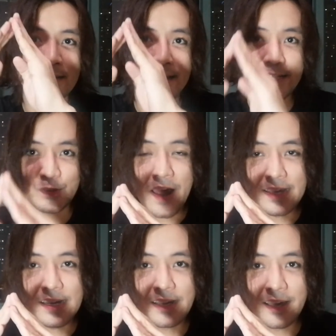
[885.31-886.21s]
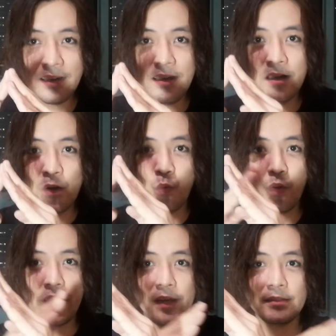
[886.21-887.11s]
a triangle
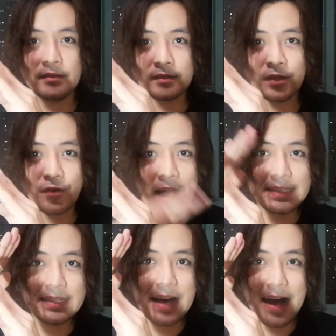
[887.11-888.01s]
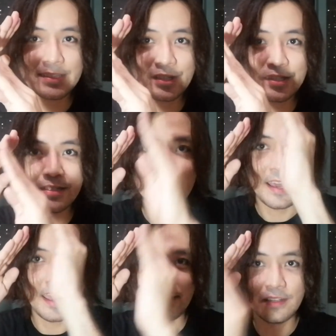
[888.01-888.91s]
with the rising action
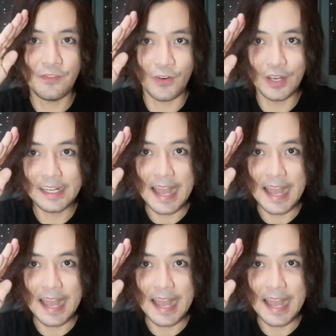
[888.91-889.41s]
and the falling